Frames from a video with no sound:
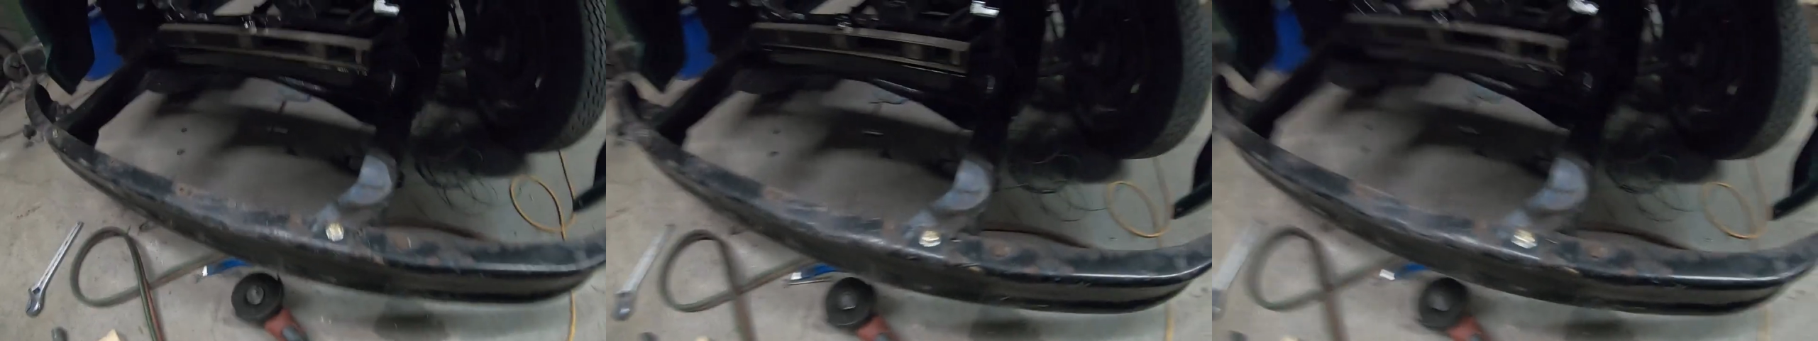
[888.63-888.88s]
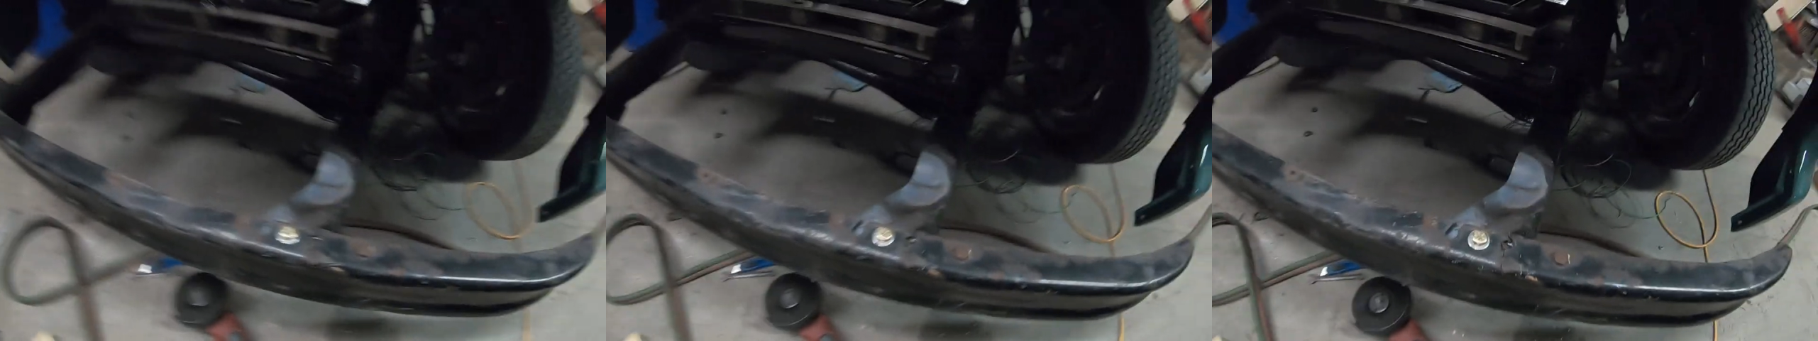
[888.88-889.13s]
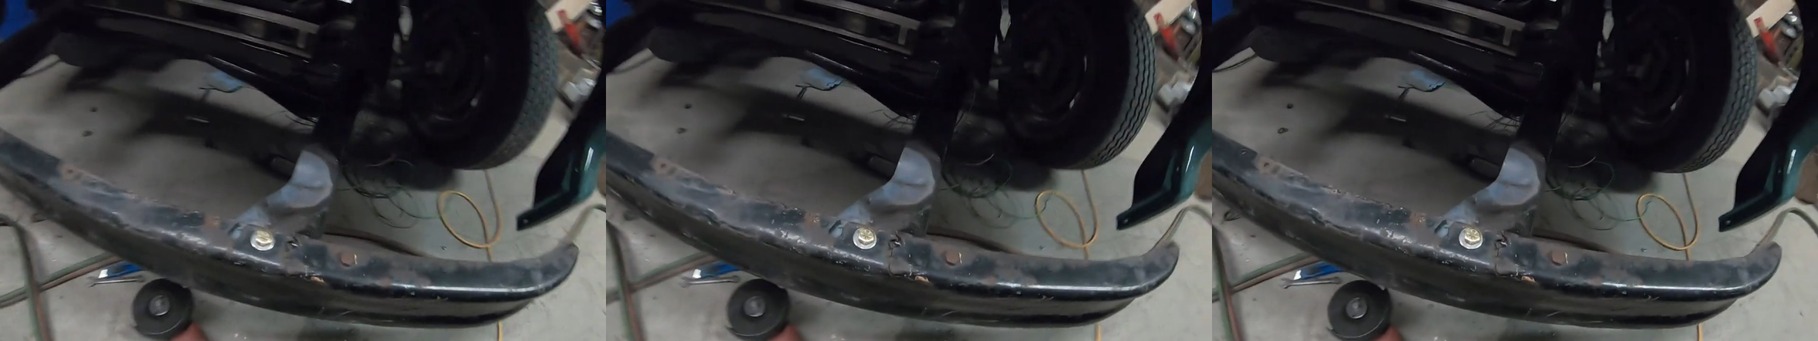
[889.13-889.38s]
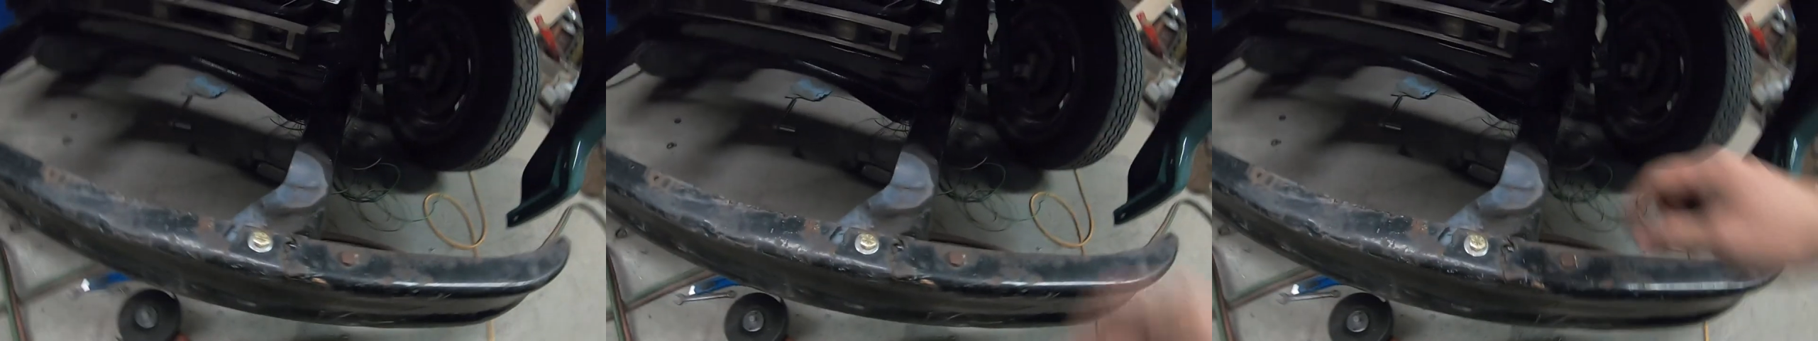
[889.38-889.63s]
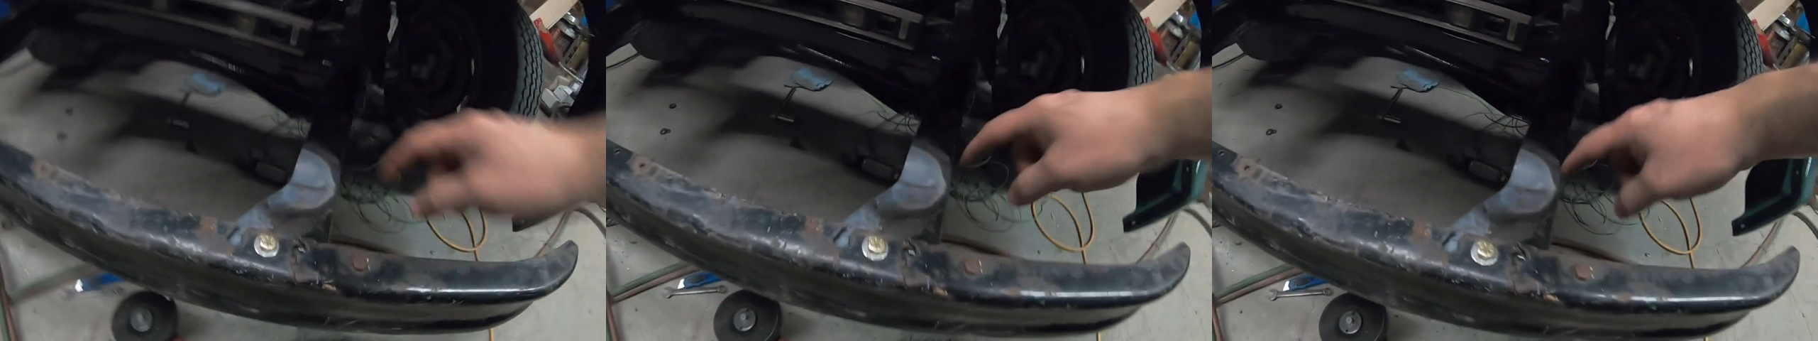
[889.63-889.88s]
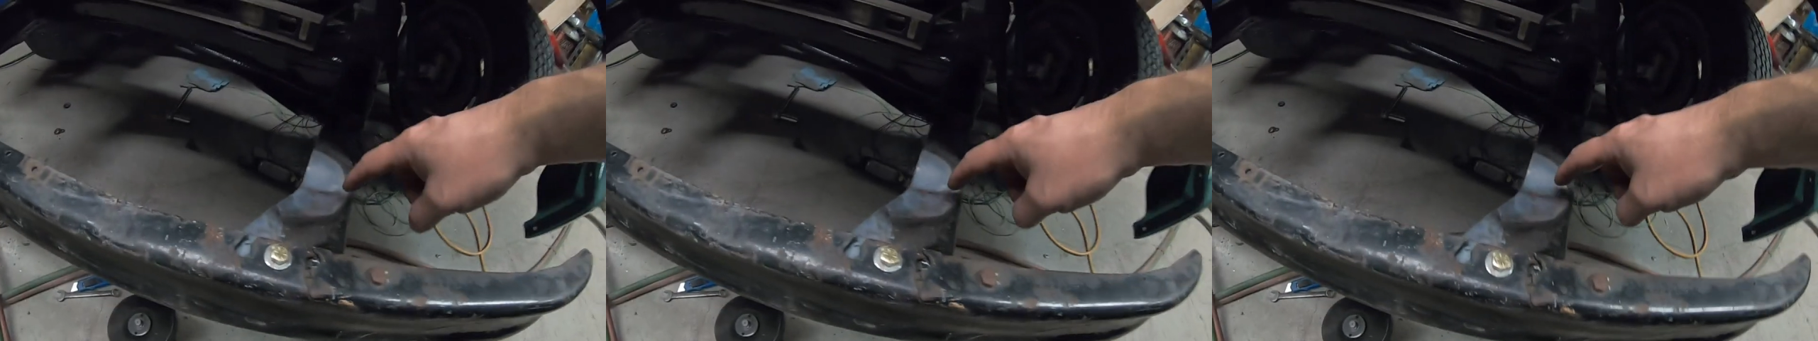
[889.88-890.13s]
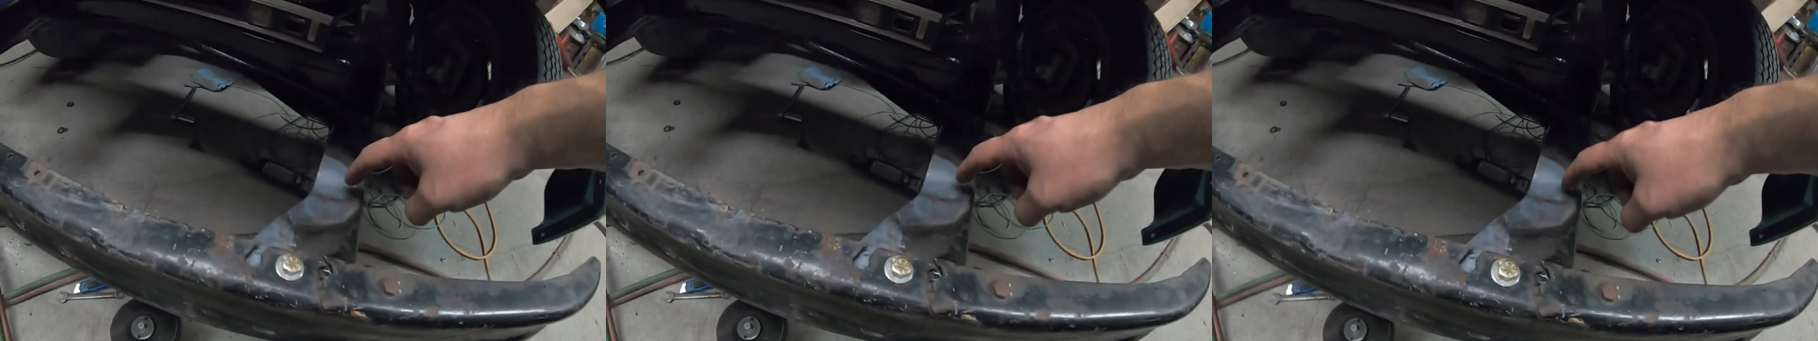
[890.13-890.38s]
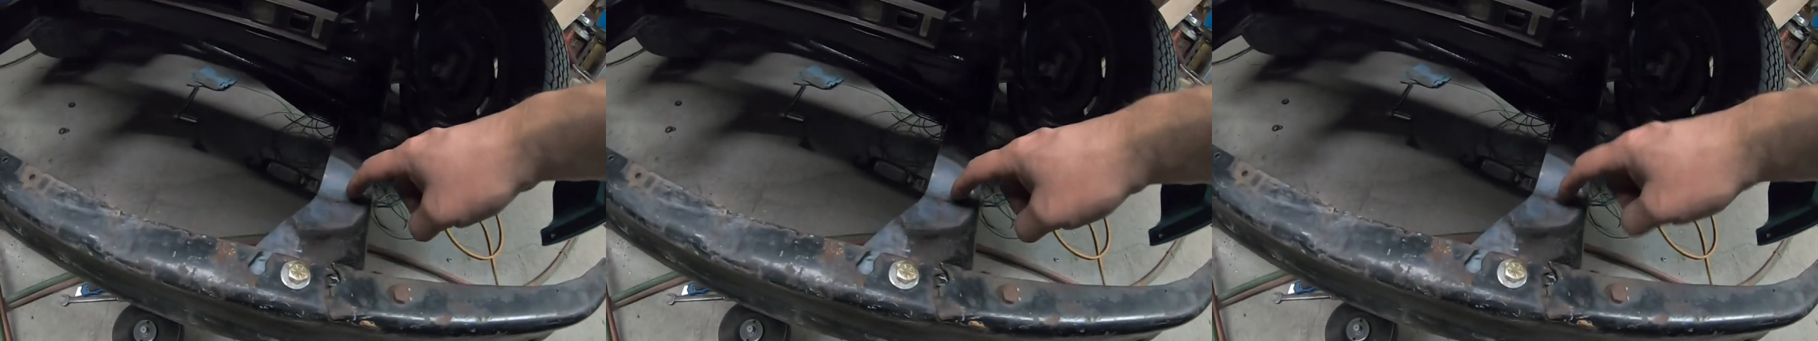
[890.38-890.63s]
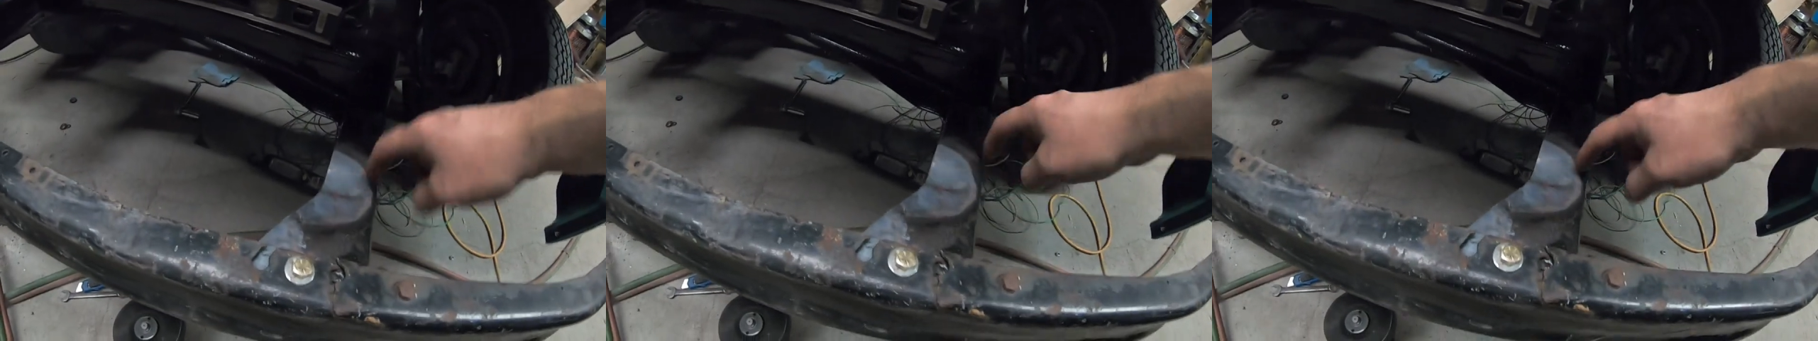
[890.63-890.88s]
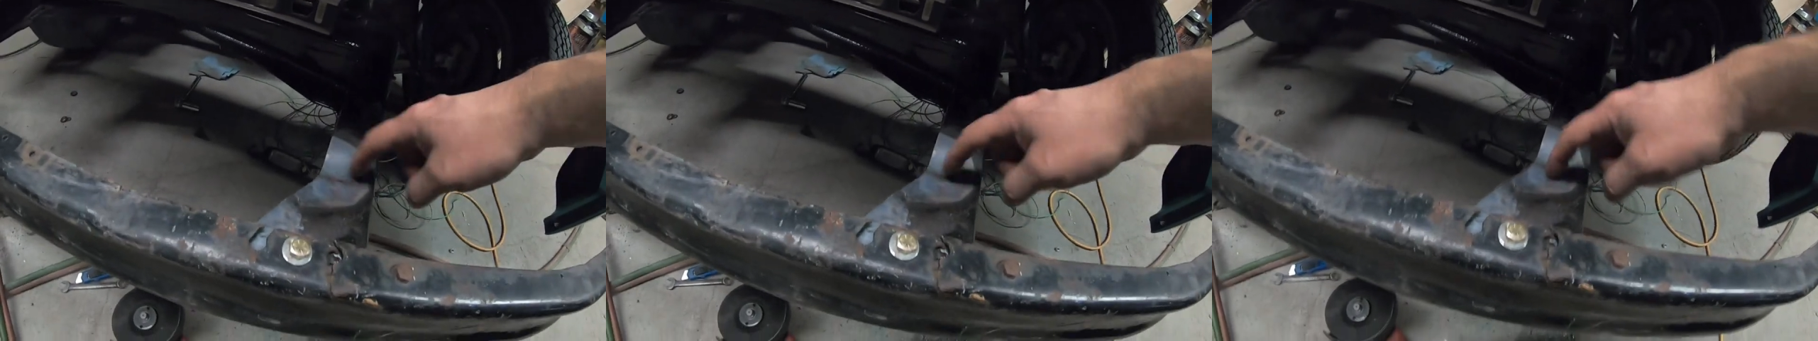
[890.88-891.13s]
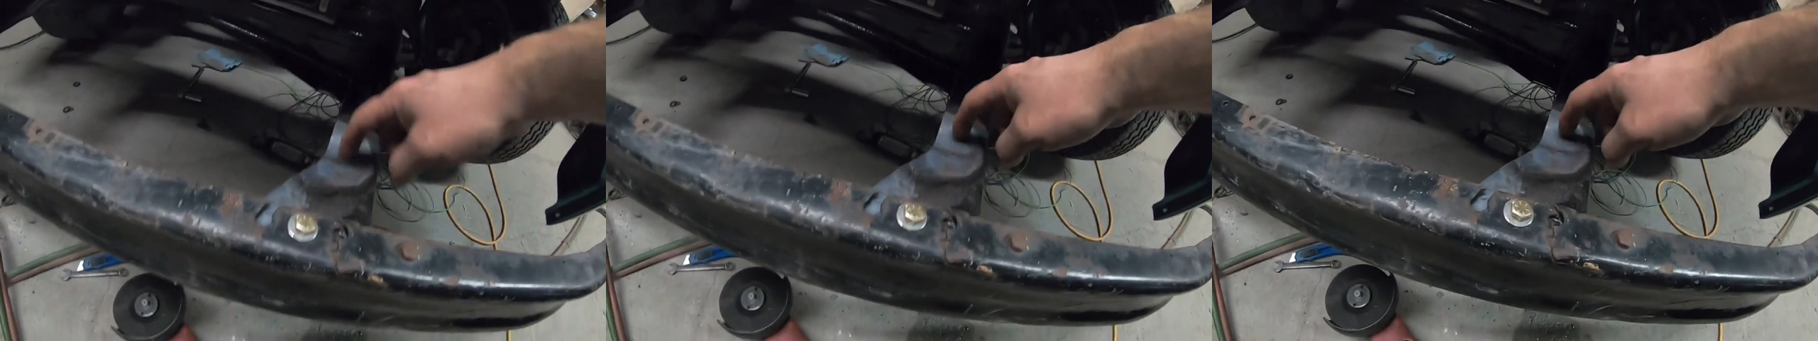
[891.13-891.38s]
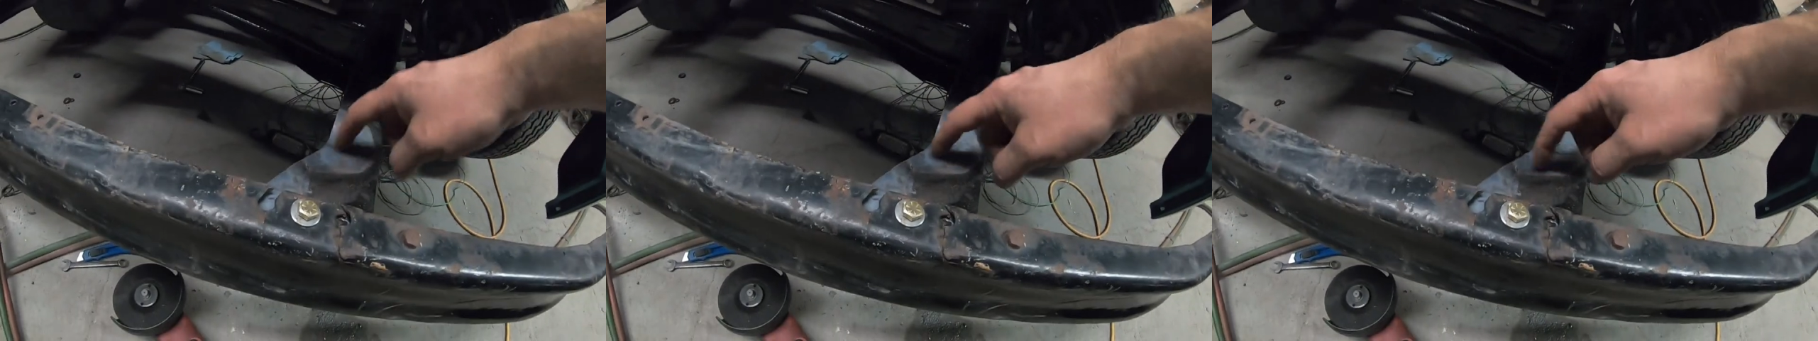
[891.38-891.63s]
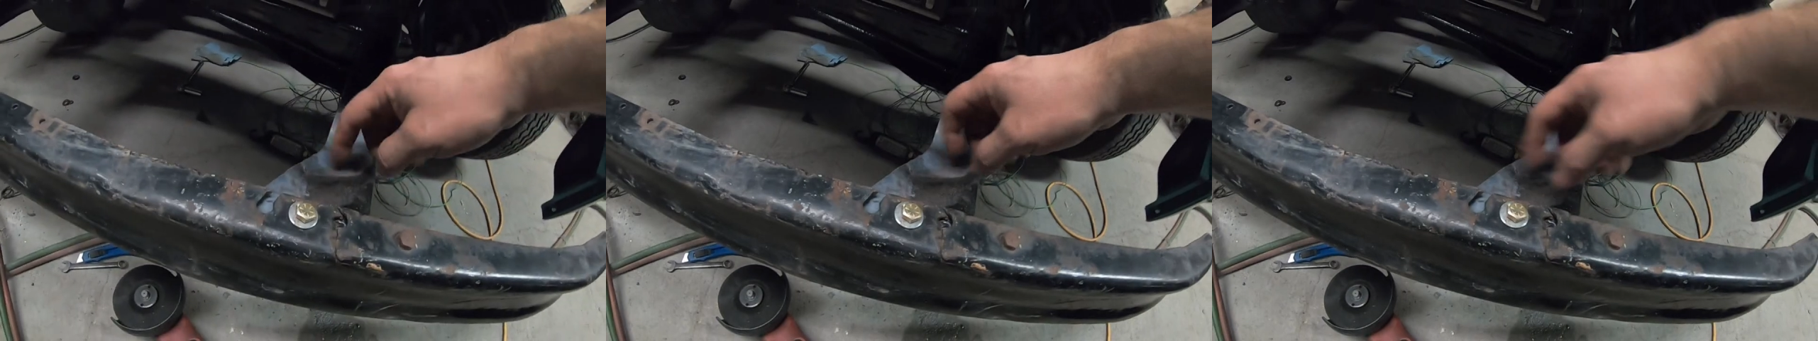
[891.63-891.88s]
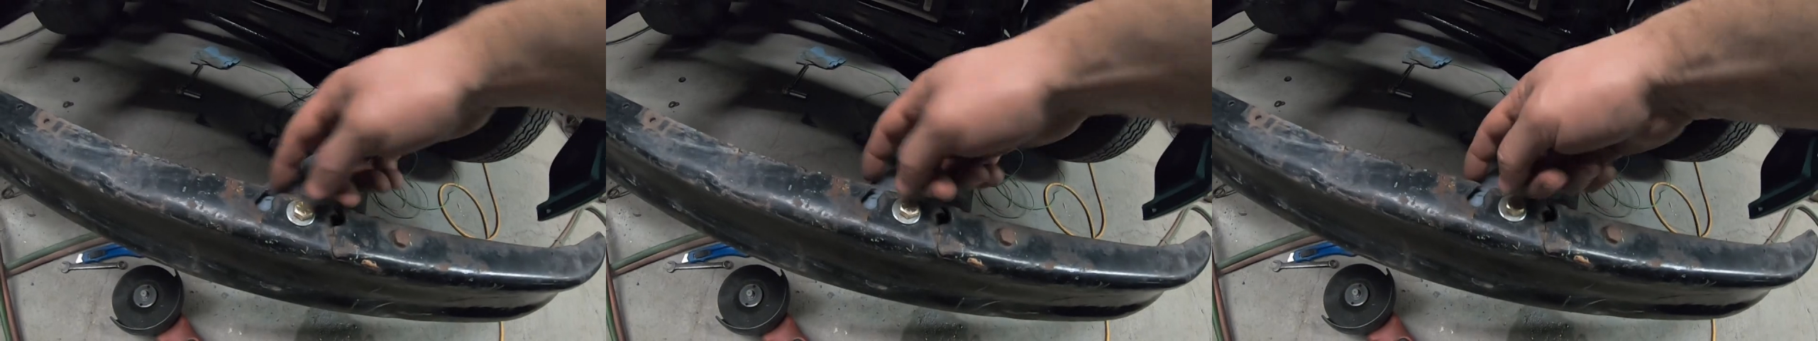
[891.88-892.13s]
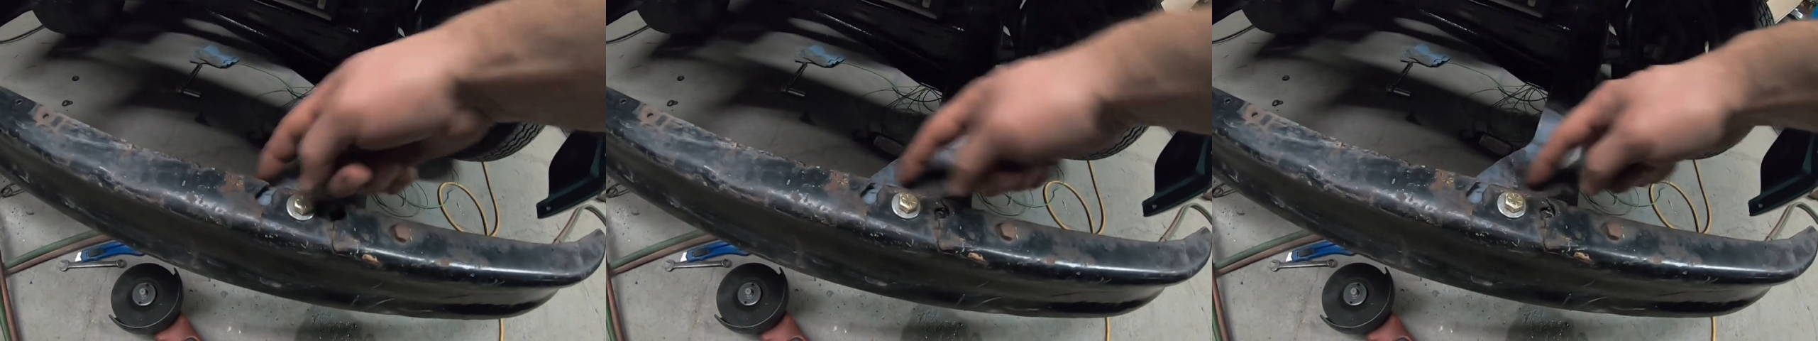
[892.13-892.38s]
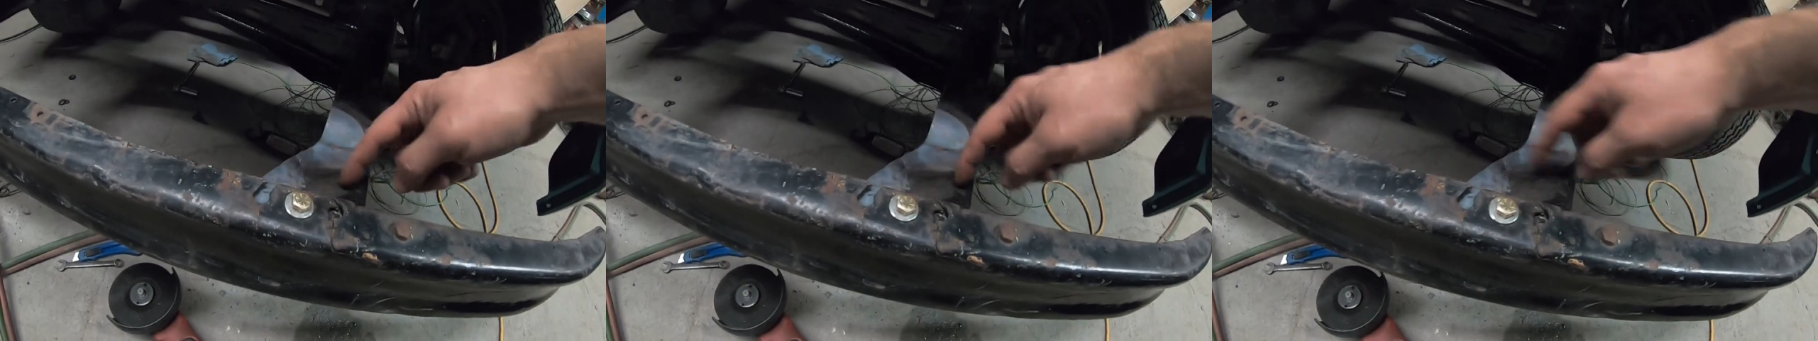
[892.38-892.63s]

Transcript: (no speaker visible)